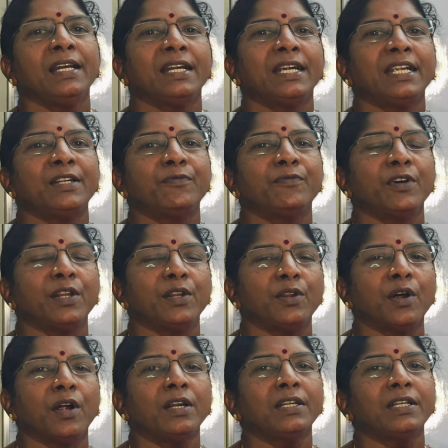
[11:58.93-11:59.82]
it will
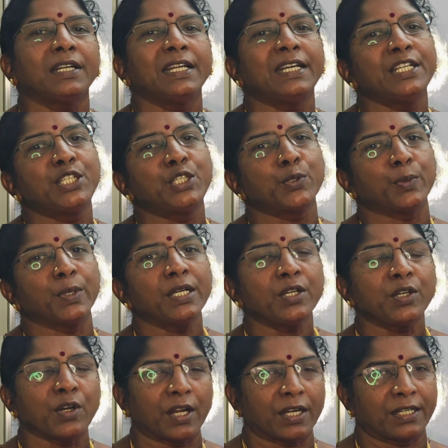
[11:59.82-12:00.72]
not lead to a
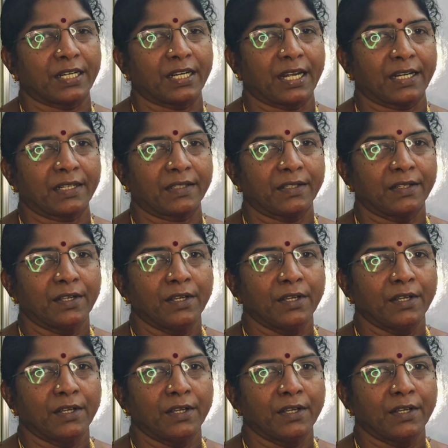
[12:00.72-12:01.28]
contract.